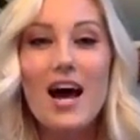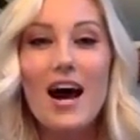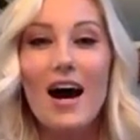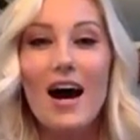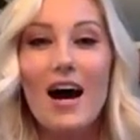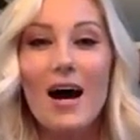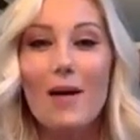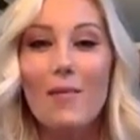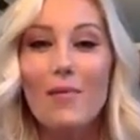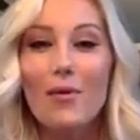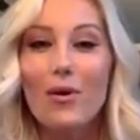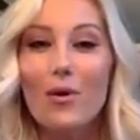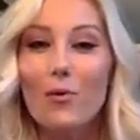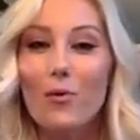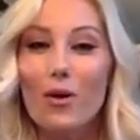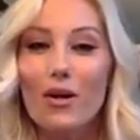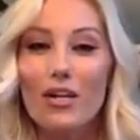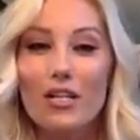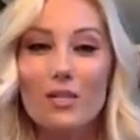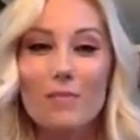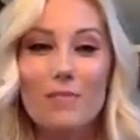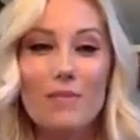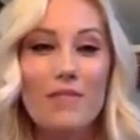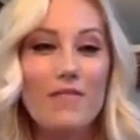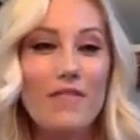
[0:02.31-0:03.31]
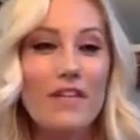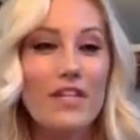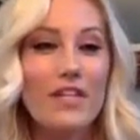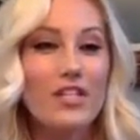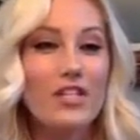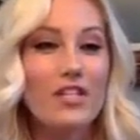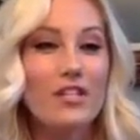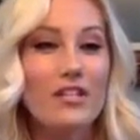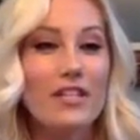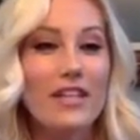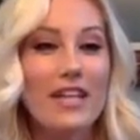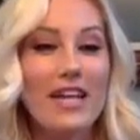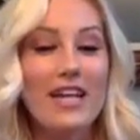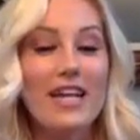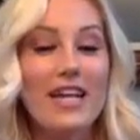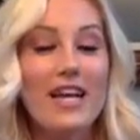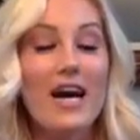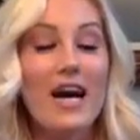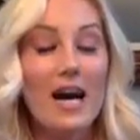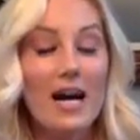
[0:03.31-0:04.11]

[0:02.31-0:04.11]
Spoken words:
Her work's been featured in